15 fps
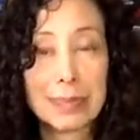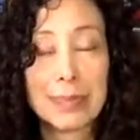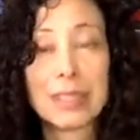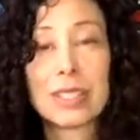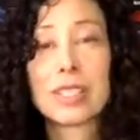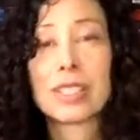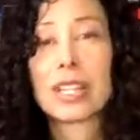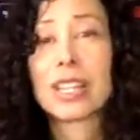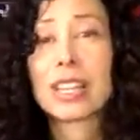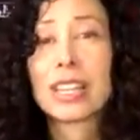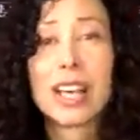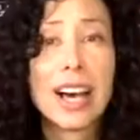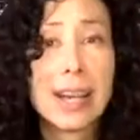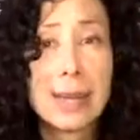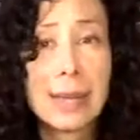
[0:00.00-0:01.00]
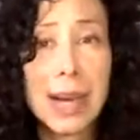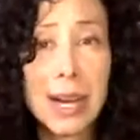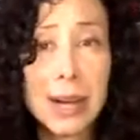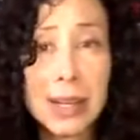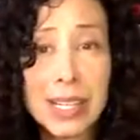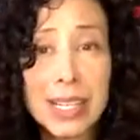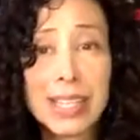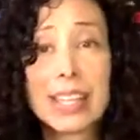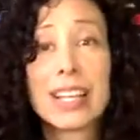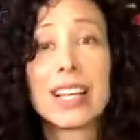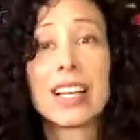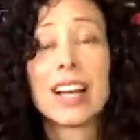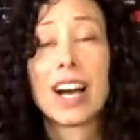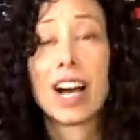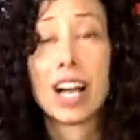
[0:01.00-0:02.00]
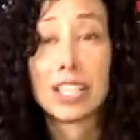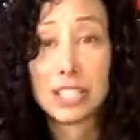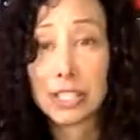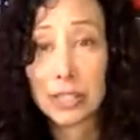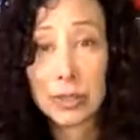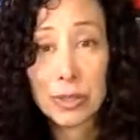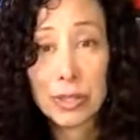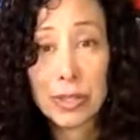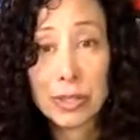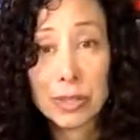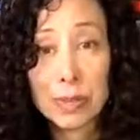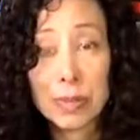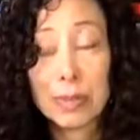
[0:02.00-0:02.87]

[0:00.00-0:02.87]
There's a lot about it on YouTube.